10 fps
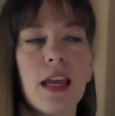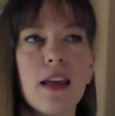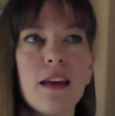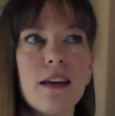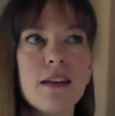
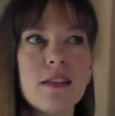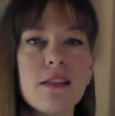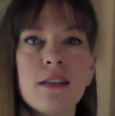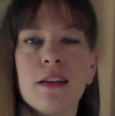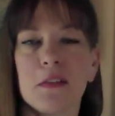
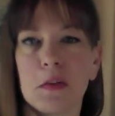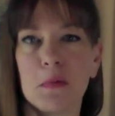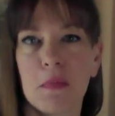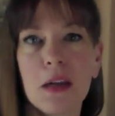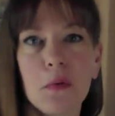And you
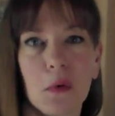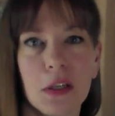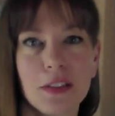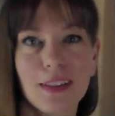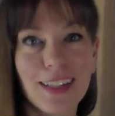might
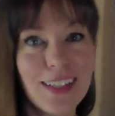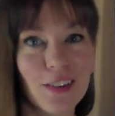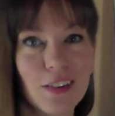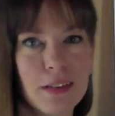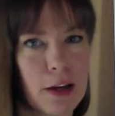want to
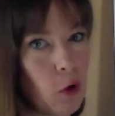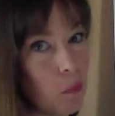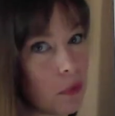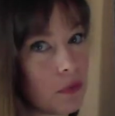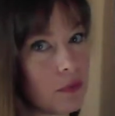later, I
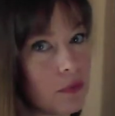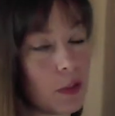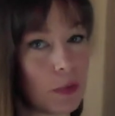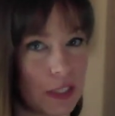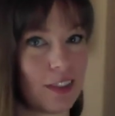hope
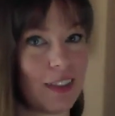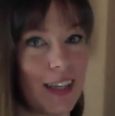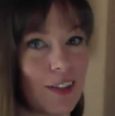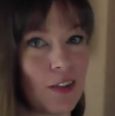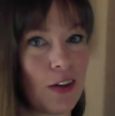you'll want to
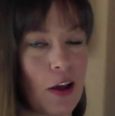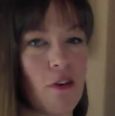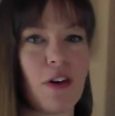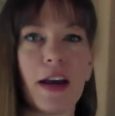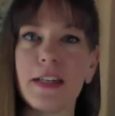later,
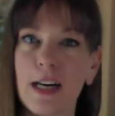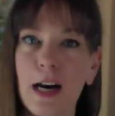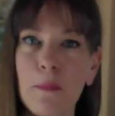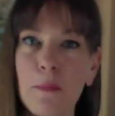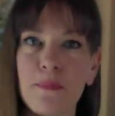find a
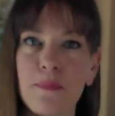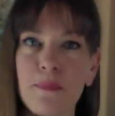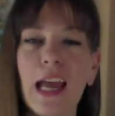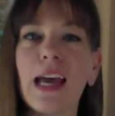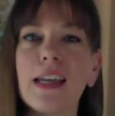cup
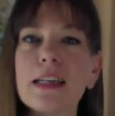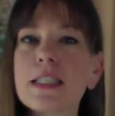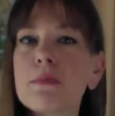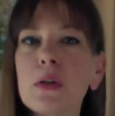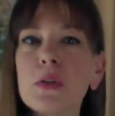and a
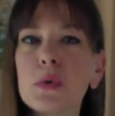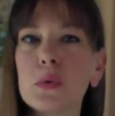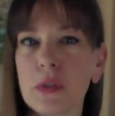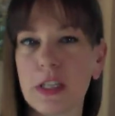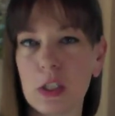small
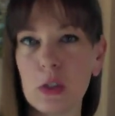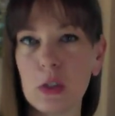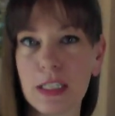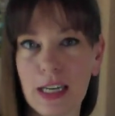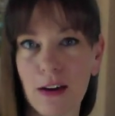tool that you
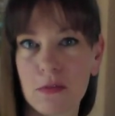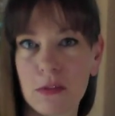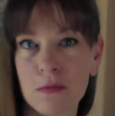can count.